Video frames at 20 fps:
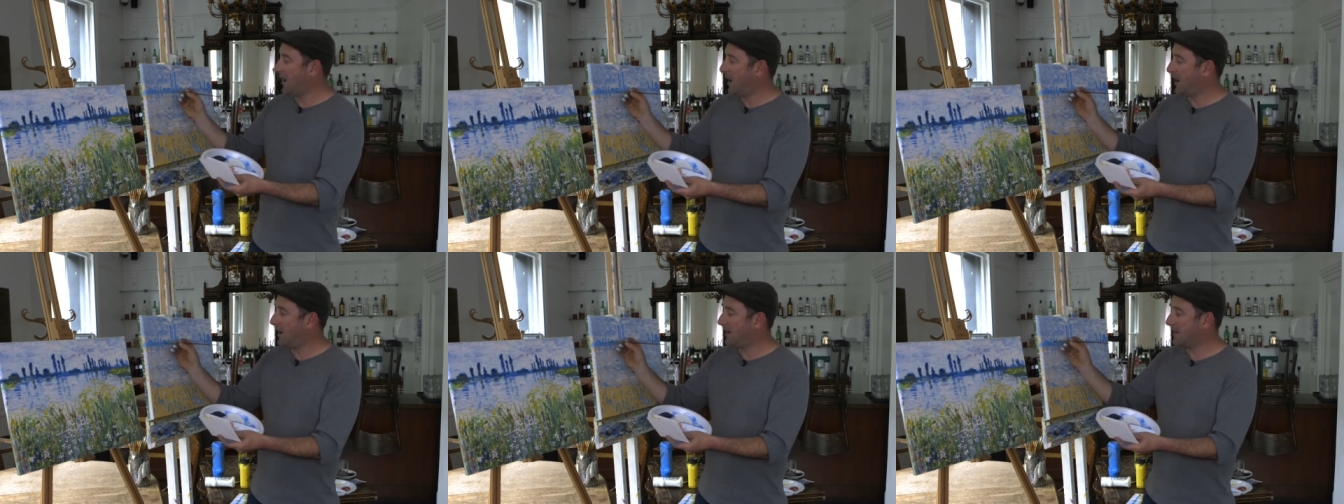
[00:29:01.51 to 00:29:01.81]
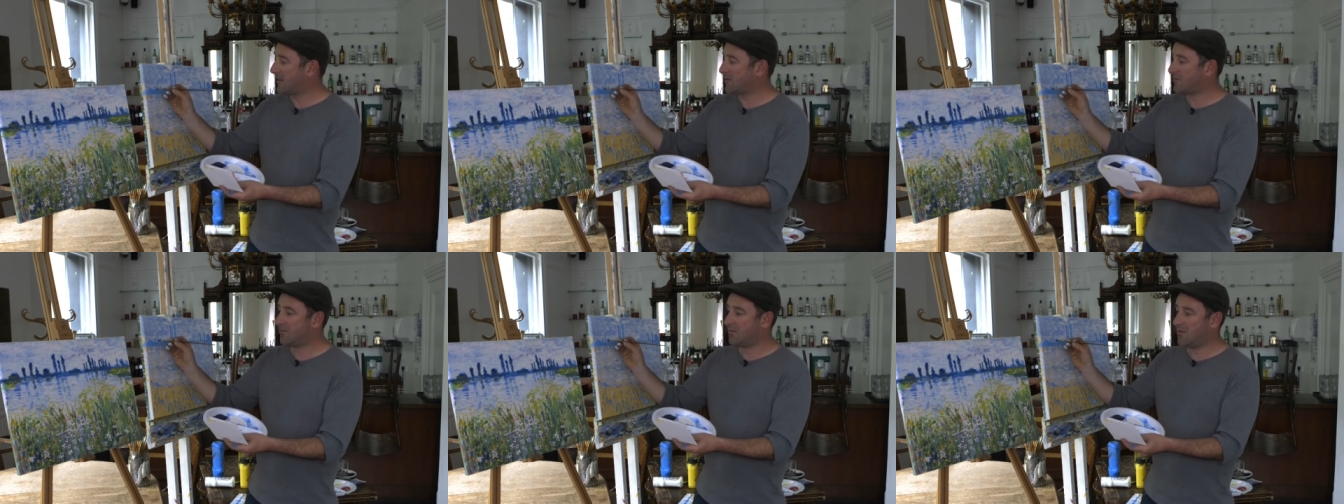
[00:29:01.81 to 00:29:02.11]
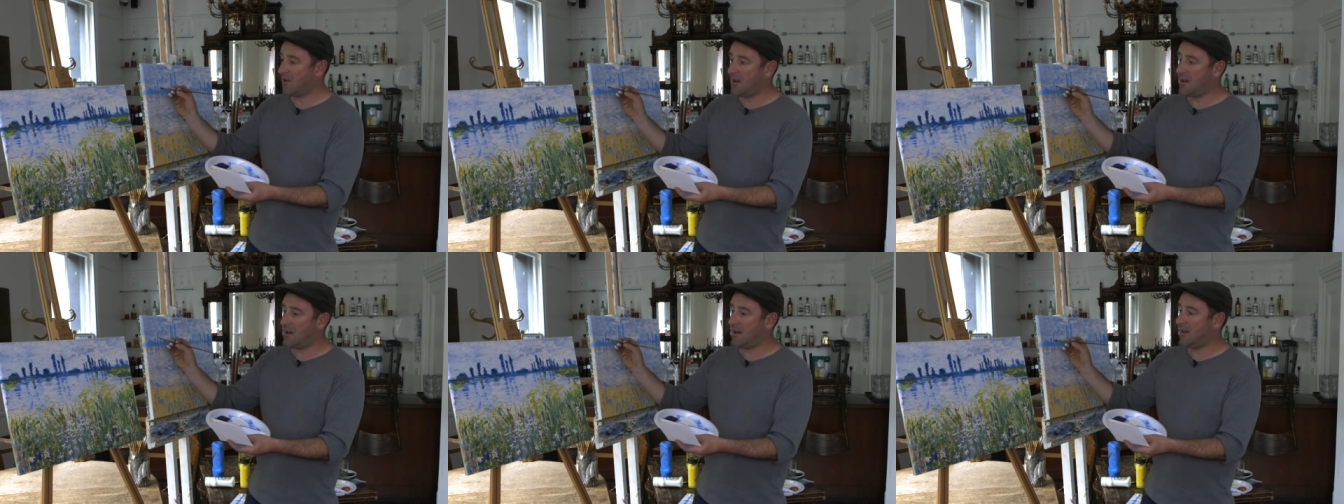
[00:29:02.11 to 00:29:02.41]
And it's
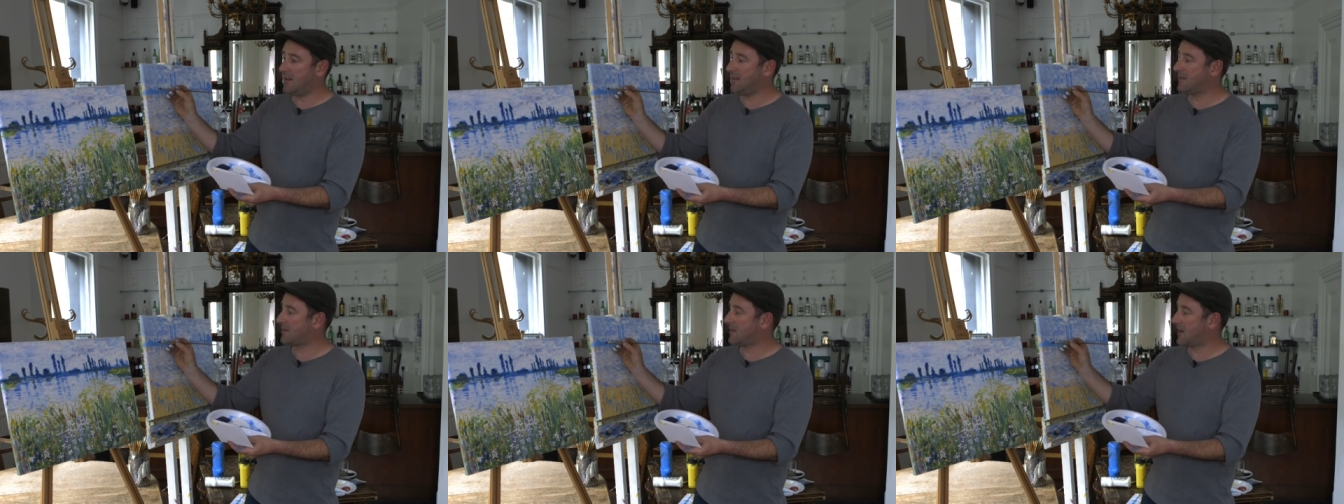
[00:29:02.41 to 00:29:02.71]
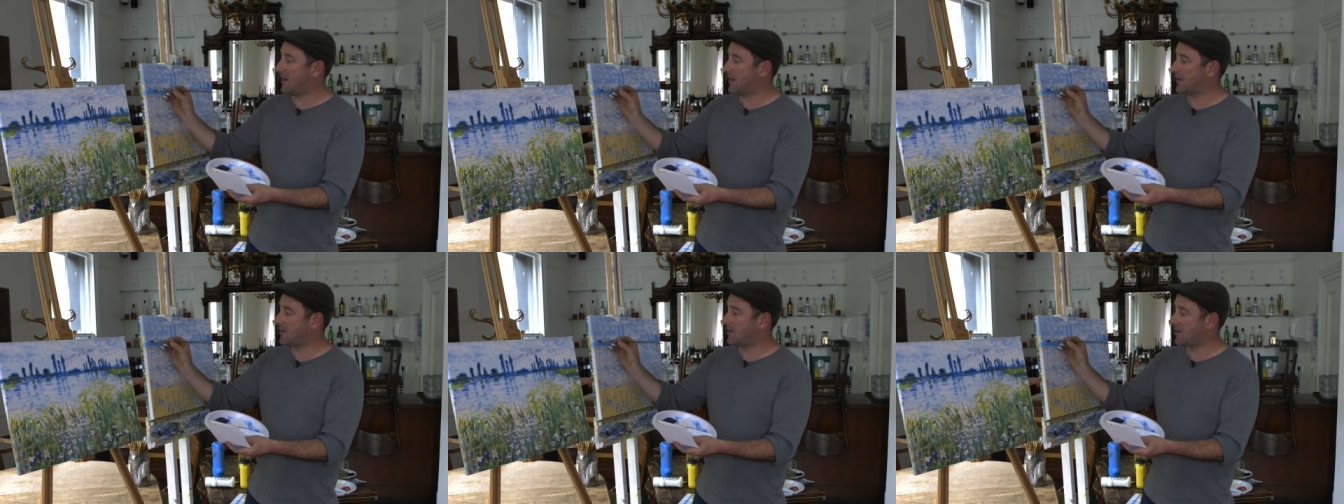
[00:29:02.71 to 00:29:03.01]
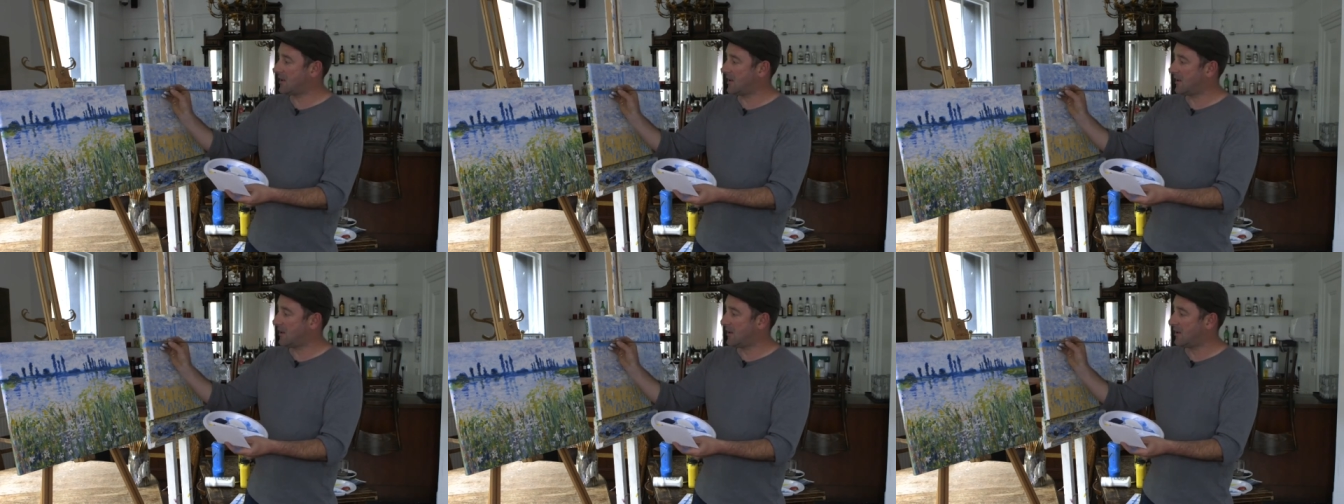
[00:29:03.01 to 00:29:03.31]
really
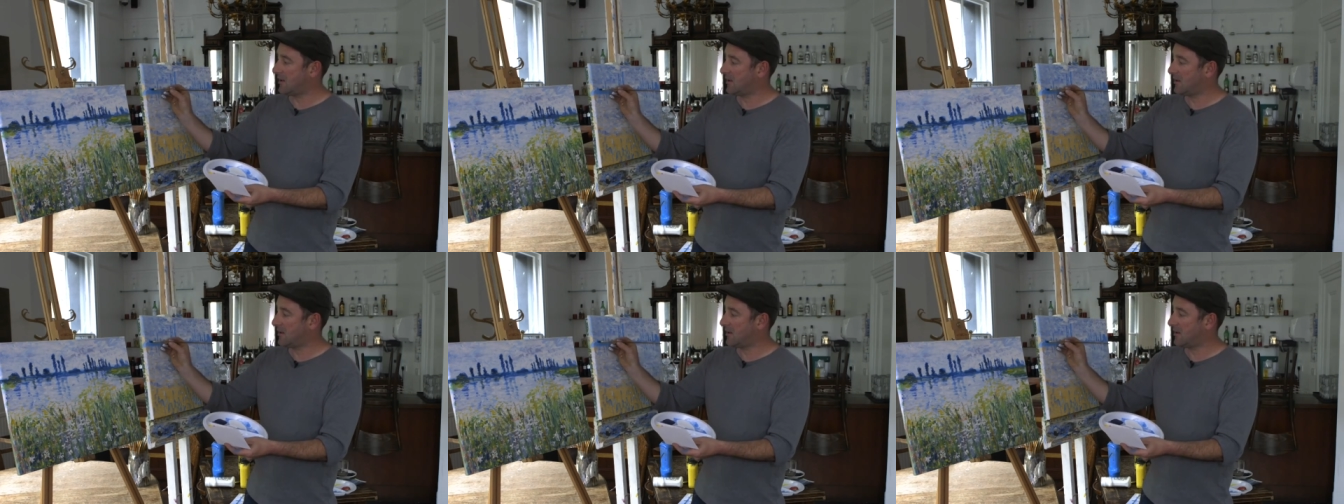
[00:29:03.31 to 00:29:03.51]
sketchy.